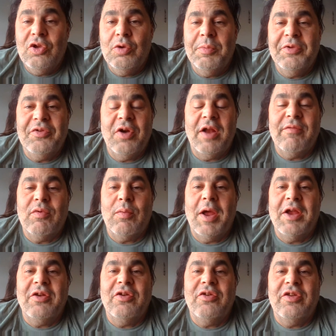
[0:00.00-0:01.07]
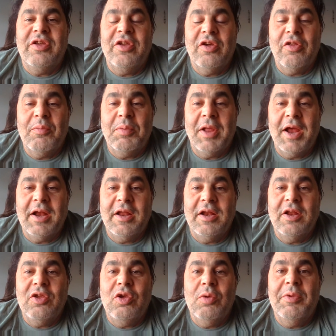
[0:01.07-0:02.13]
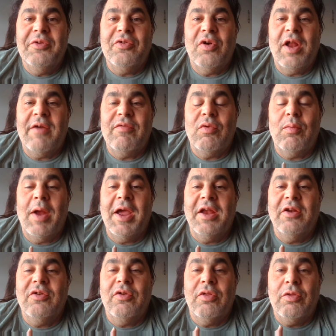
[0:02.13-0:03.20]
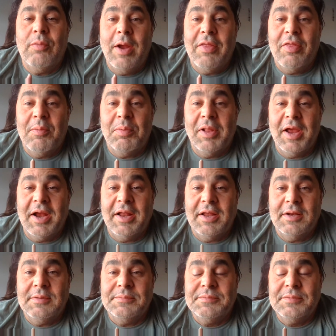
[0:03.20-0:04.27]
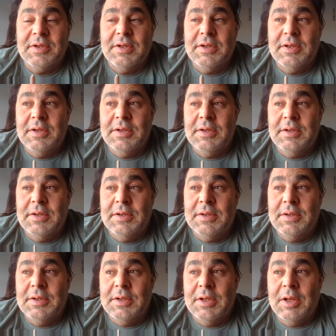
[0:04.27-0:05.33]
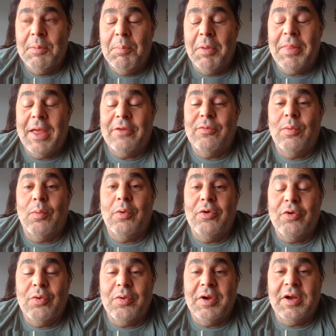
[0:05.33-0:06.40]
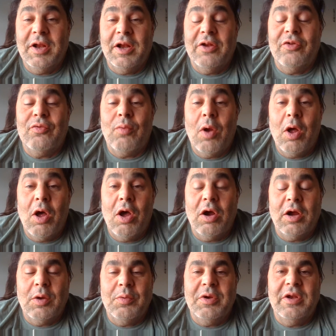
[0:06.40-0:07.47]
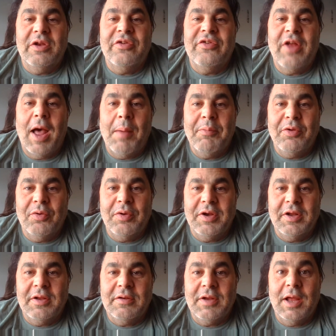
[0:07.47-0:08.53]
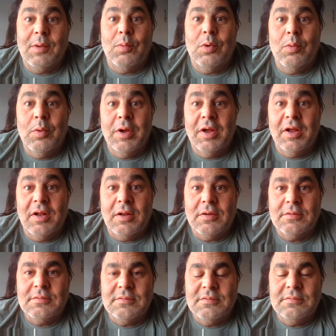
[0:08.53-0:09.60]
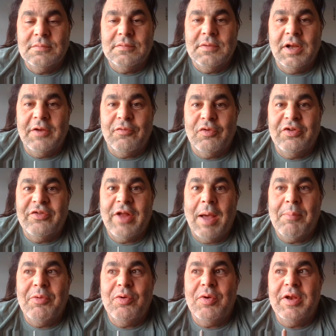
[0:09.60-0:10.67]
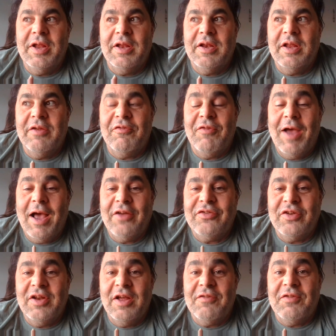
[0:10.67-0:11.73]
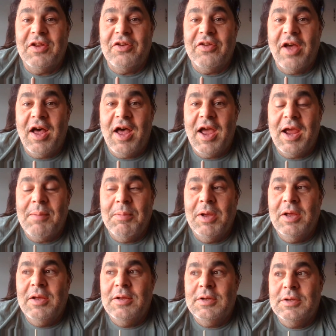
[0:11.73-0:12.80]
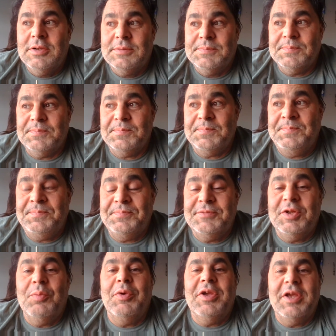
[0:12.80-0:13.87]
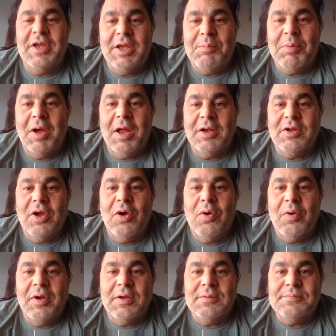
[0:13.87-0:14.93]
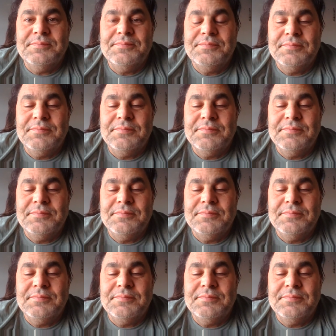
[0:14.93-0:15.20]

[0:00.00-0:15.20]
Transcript: Humans don't have the right to kill the planet. Humans don't have the right to threaten the planet. But that's what we're doing, and it's wrong. And we need to stop doing it, and we will. And if we stop doing it fast enough in time, then we can keep on going.